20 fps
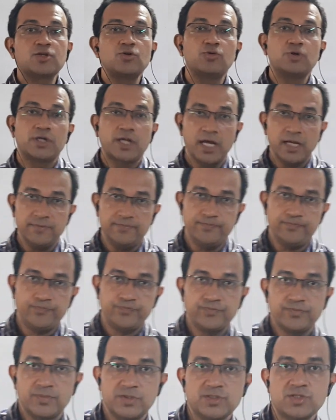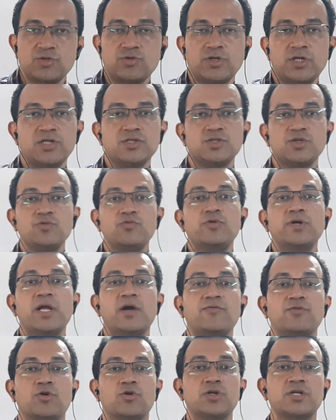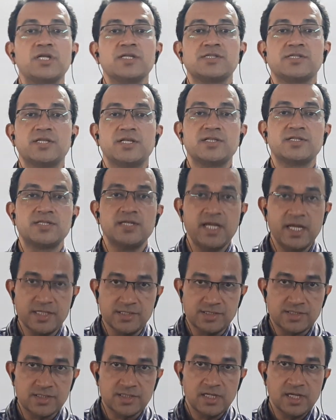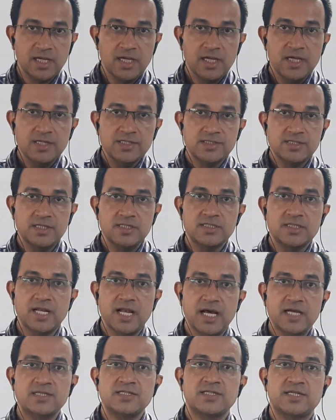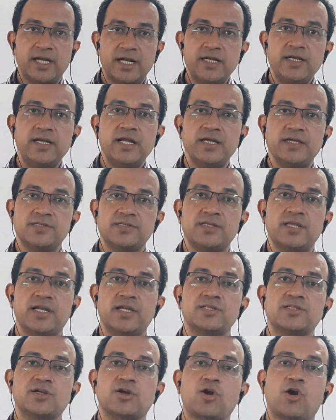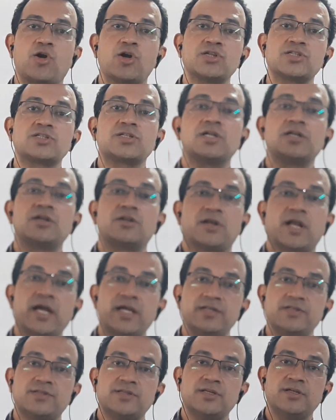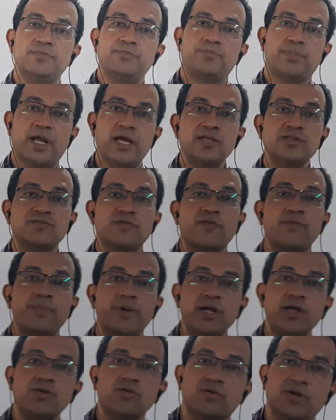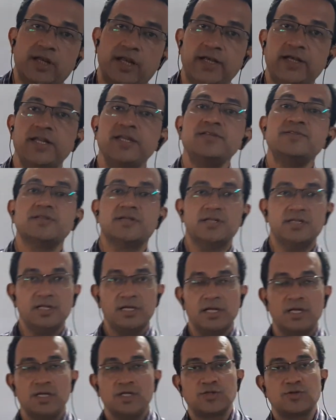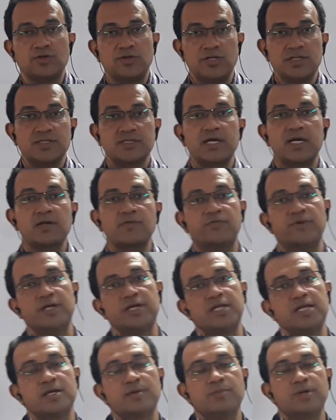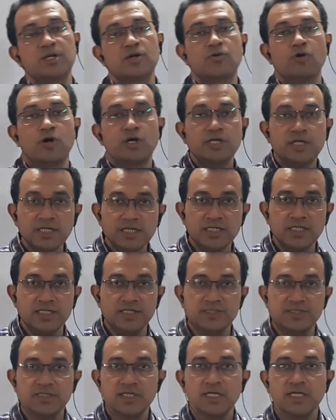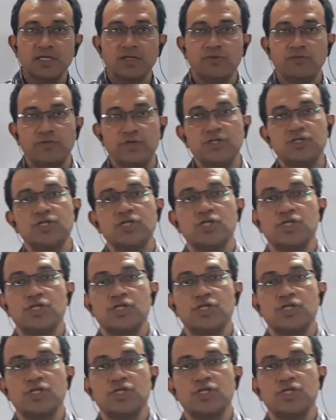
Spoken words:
to time. Students, you would have noticed these days, since last 10 days, there is a constant rise in the price of petrol and diesel. So these are variable quantities which